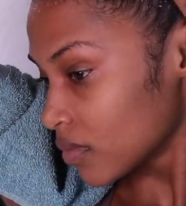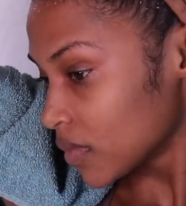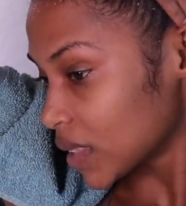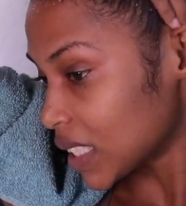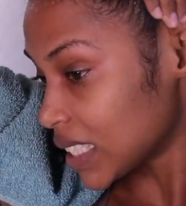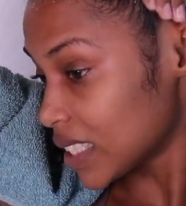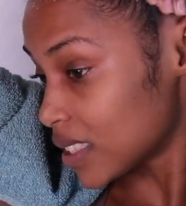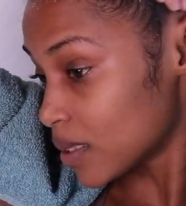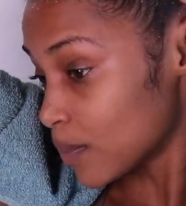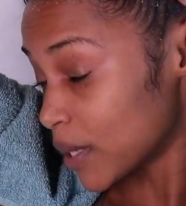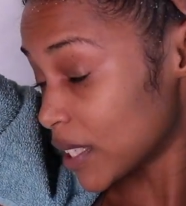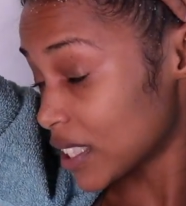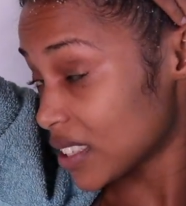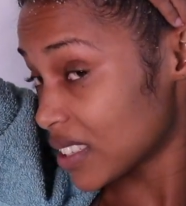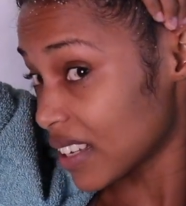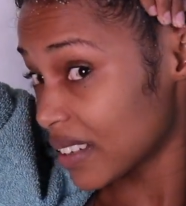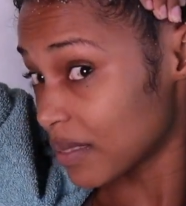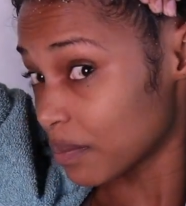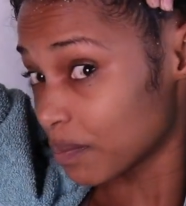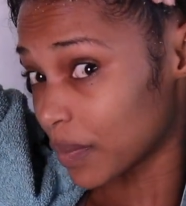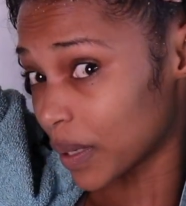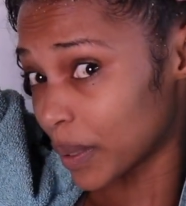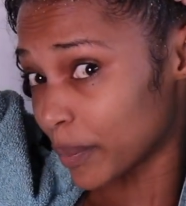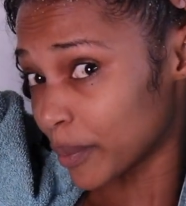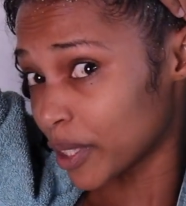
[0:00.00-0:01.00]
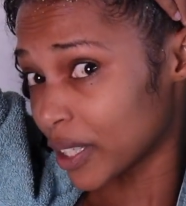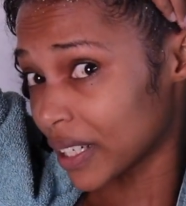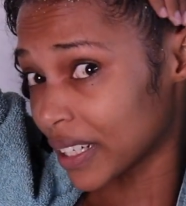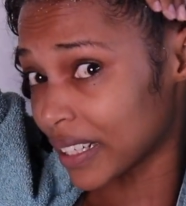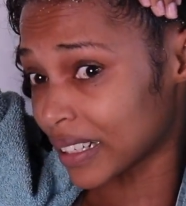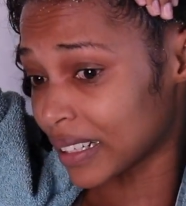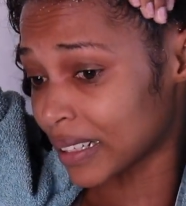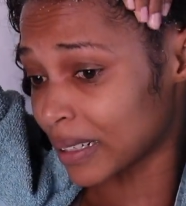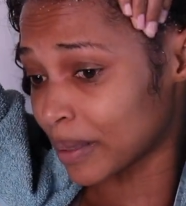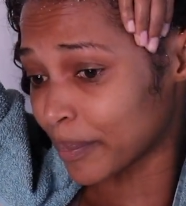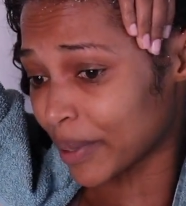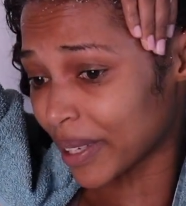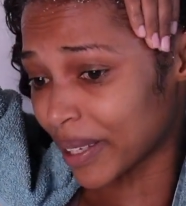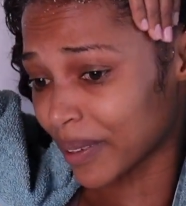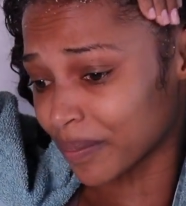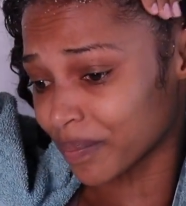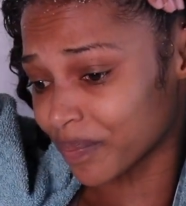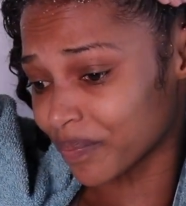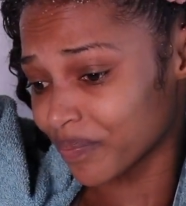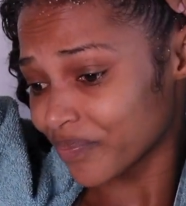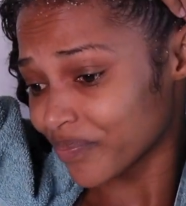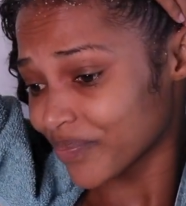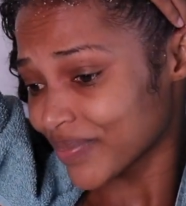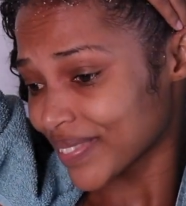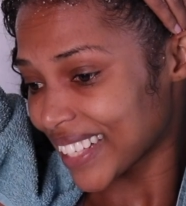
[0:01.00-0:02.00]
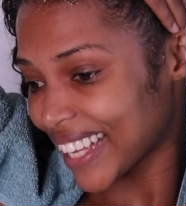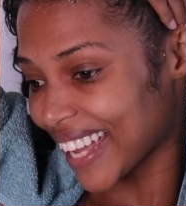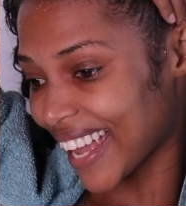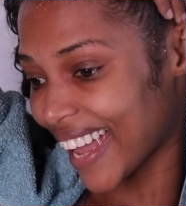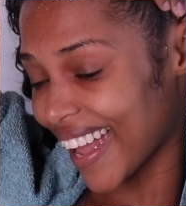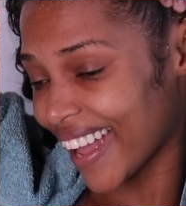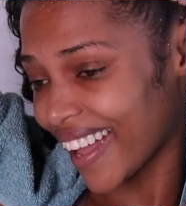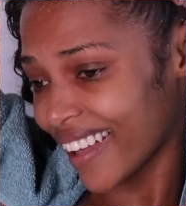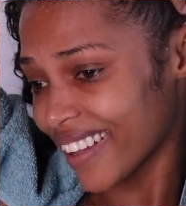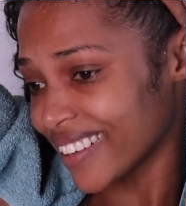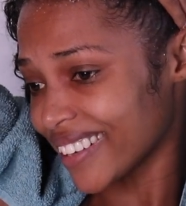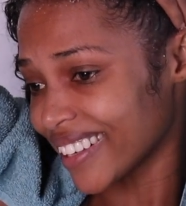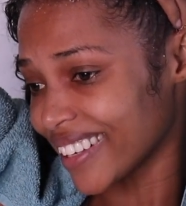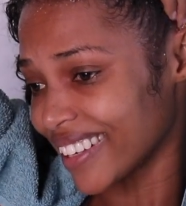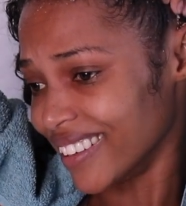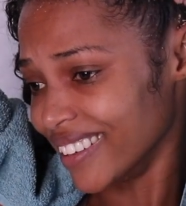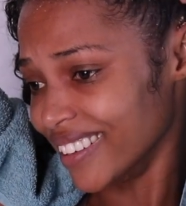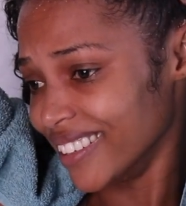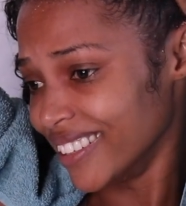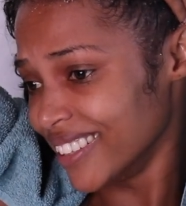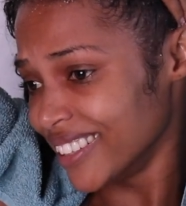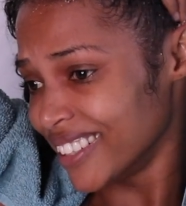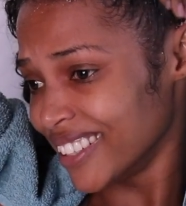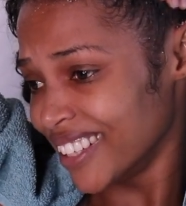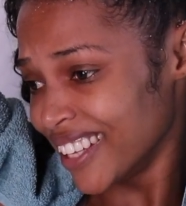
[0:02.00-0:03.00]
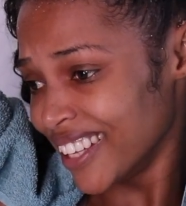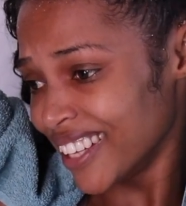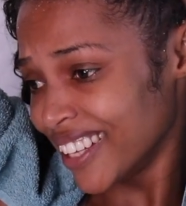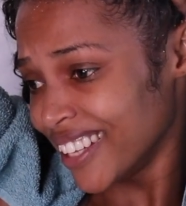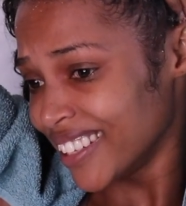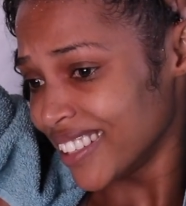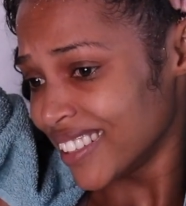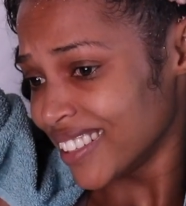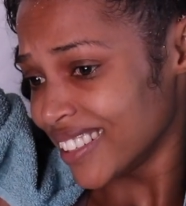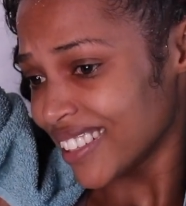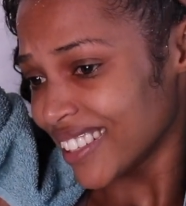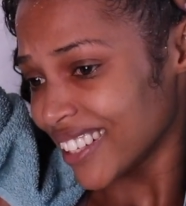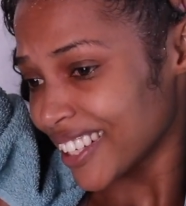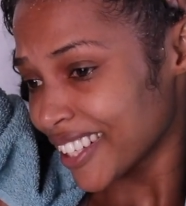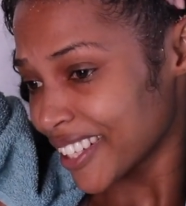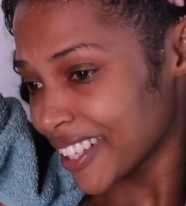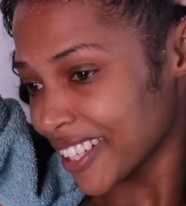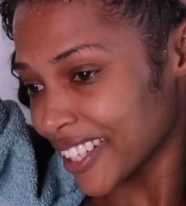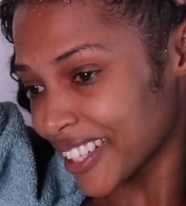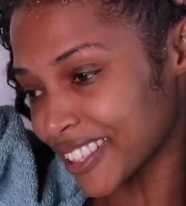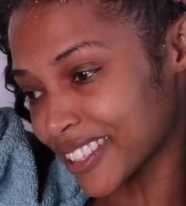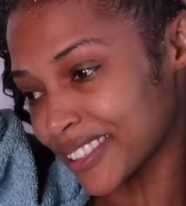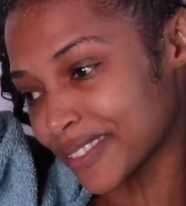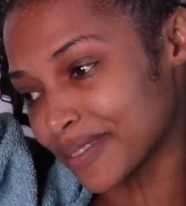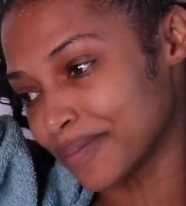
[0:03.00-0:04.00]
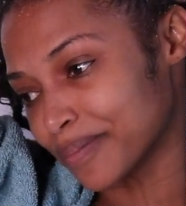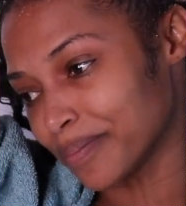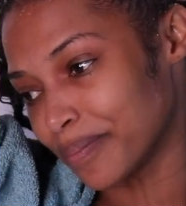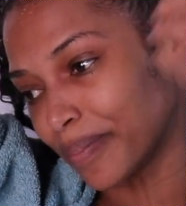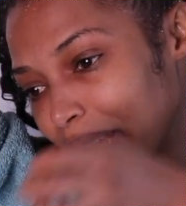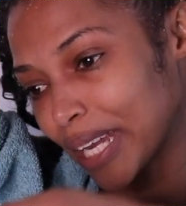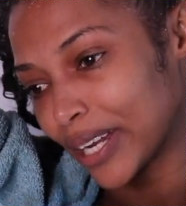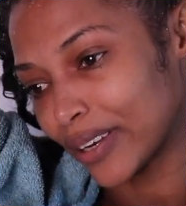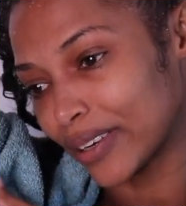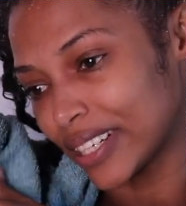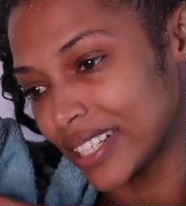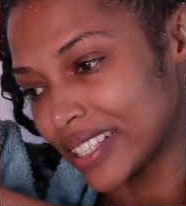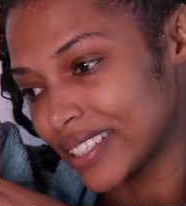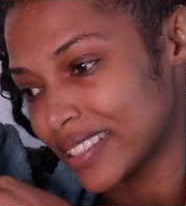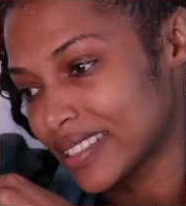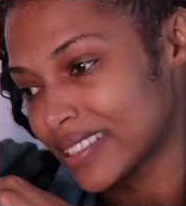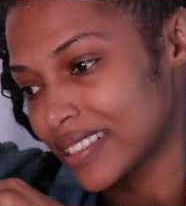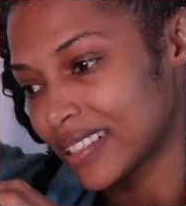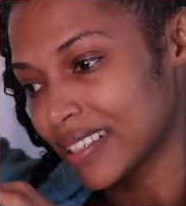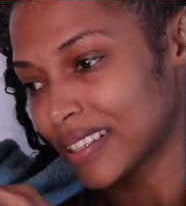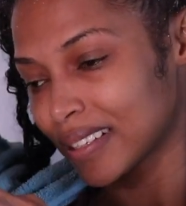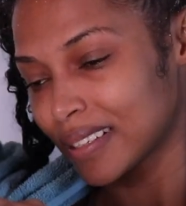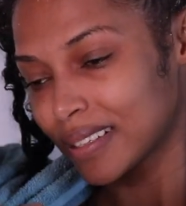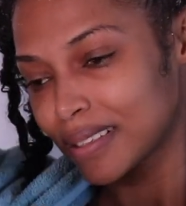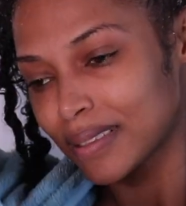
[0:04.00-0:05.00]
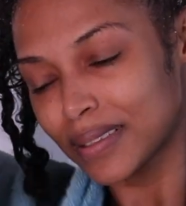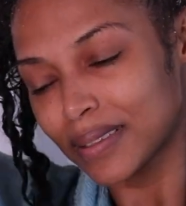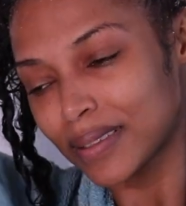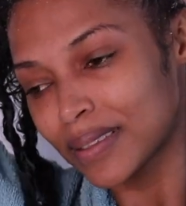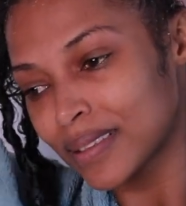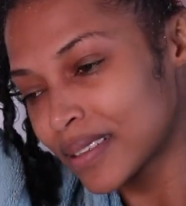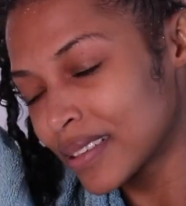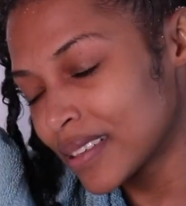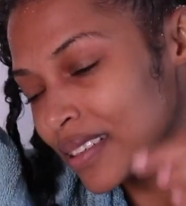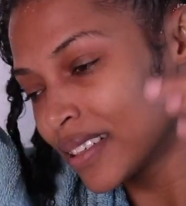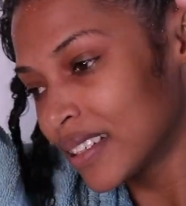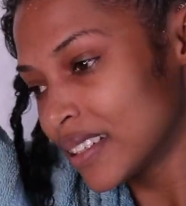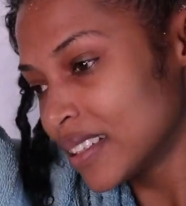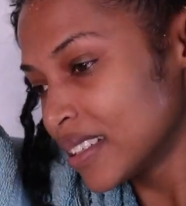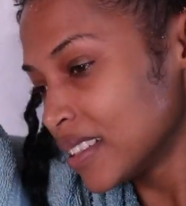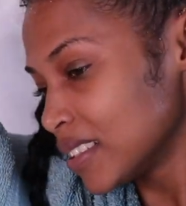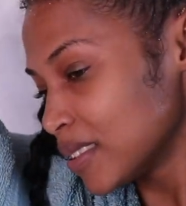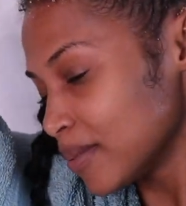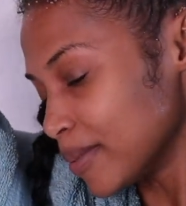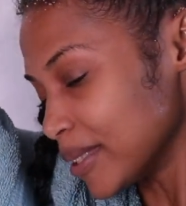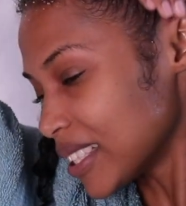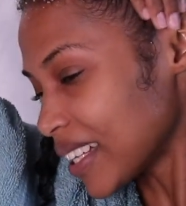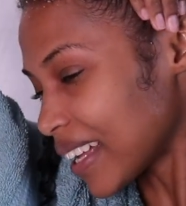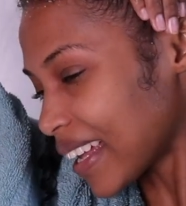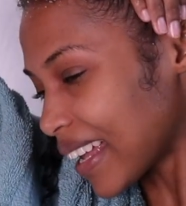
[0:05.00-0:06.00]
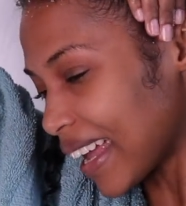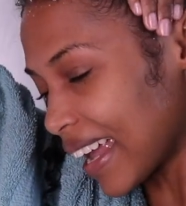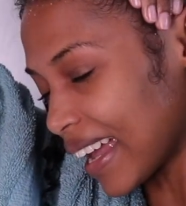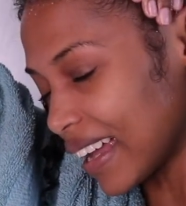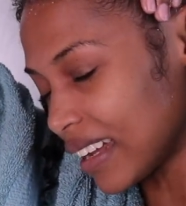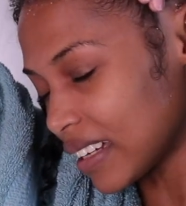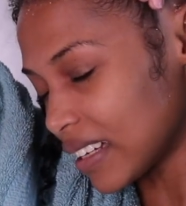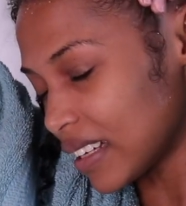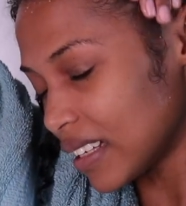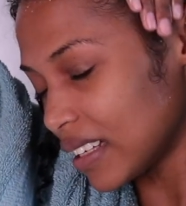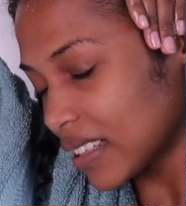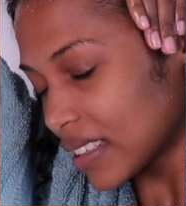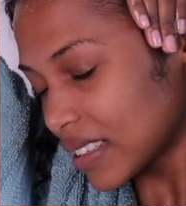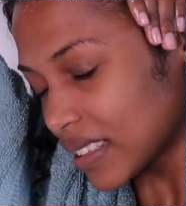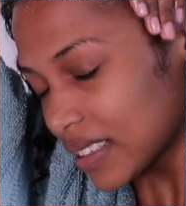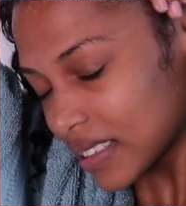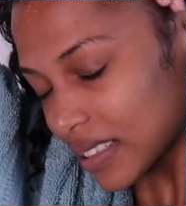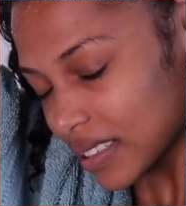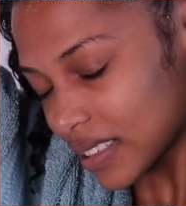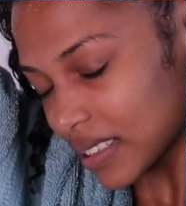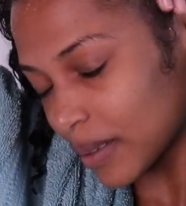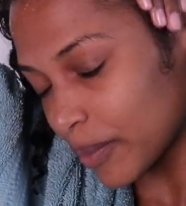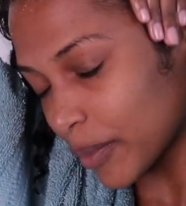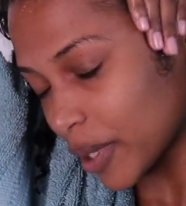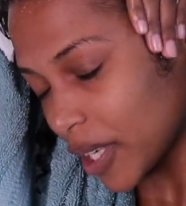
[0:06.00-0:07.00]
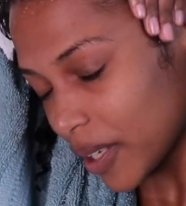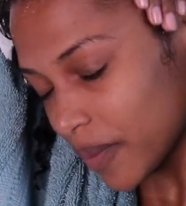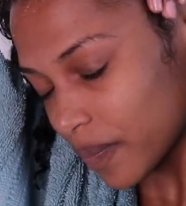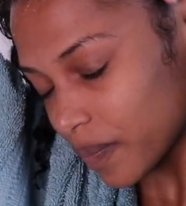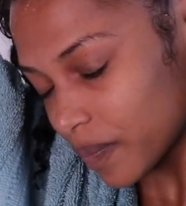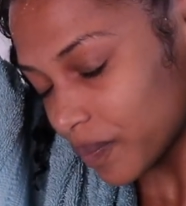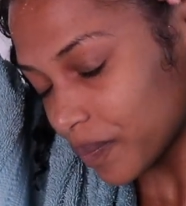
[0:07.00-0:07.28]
It smells like bubblegum and candy and berries. It smells like candy to me.